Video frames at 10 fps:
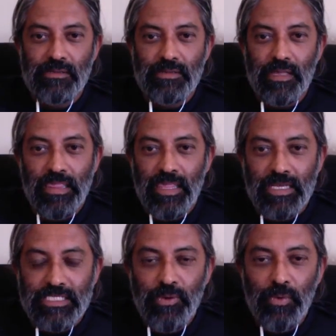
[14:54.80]
And then
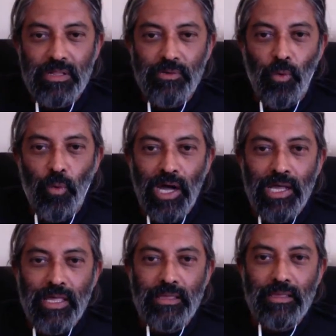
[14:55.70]
I say, well,
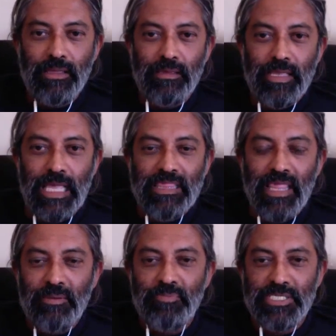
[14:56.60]
why in
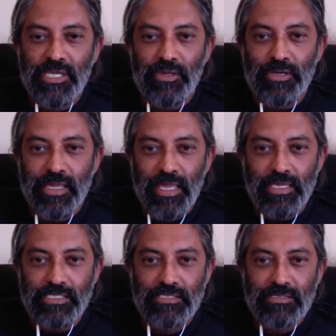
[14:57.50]
that particular
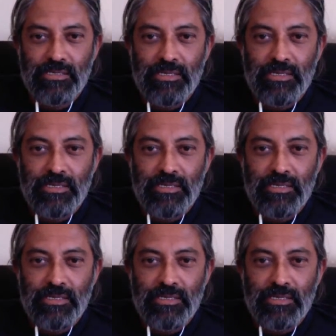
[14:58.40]
case